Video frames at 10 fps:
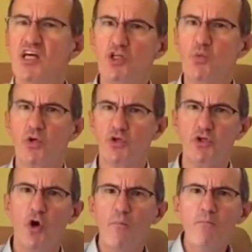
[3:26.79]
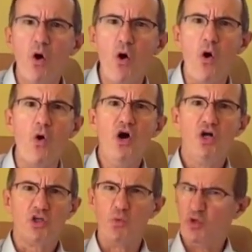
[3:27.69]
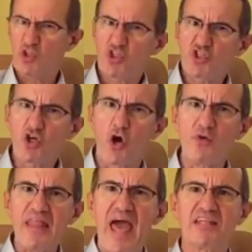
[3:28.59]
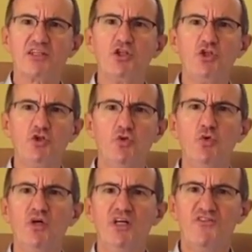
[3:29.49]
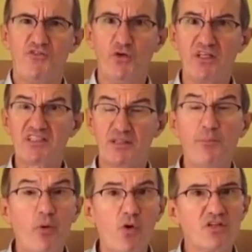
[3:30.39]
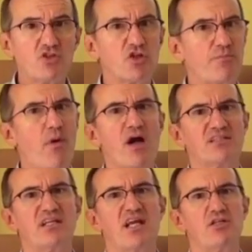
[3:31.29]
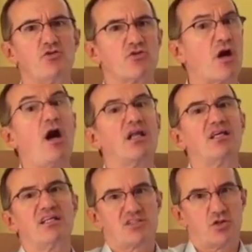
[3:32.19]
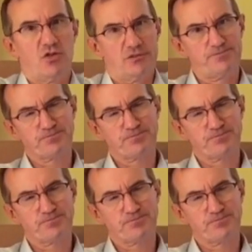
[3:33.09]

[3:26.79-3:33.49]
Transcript: You want to know more. You want to show that you fully support your partner and your colleague and so on.